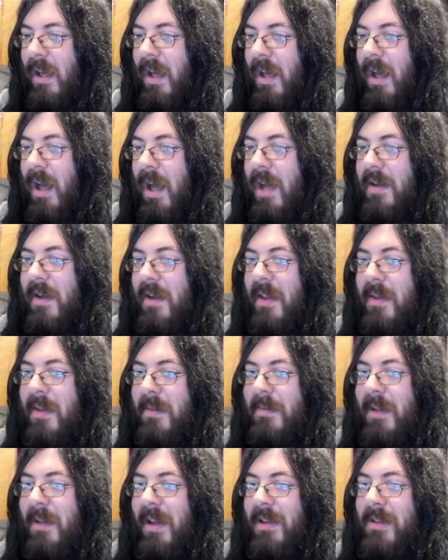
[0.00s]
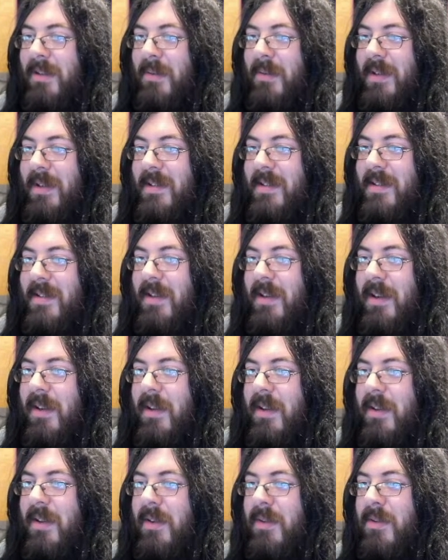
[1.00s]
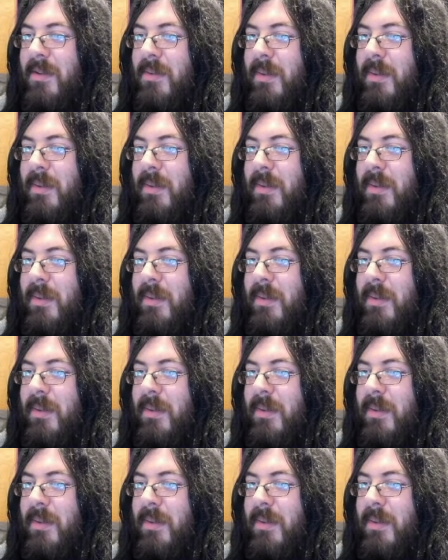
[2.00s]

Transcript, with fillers: Another plot twist. Those